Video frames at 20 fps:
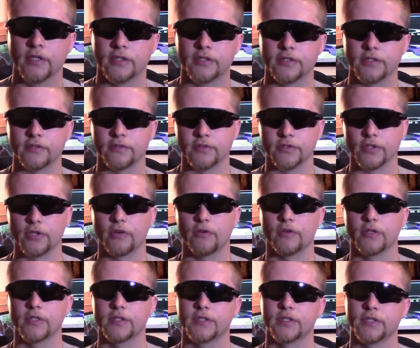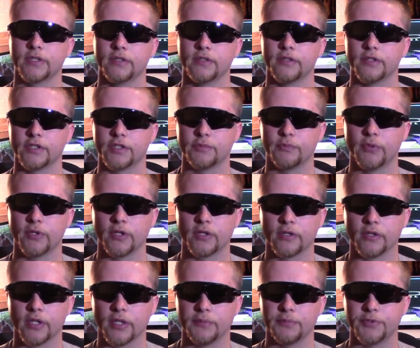So as always, this has been
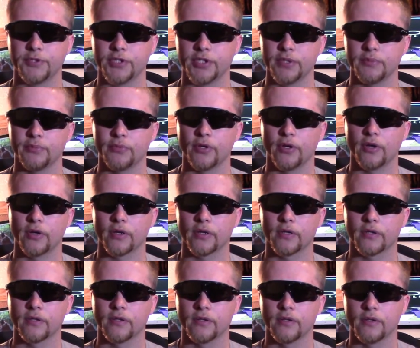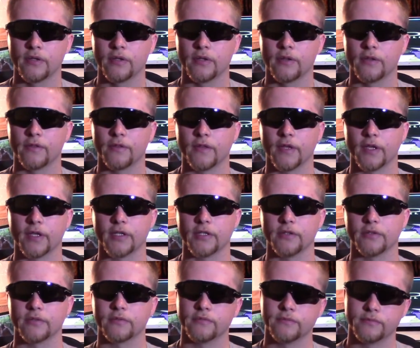Acclaimed Sheepdog. Thank
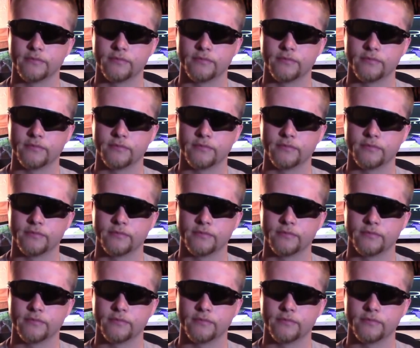you.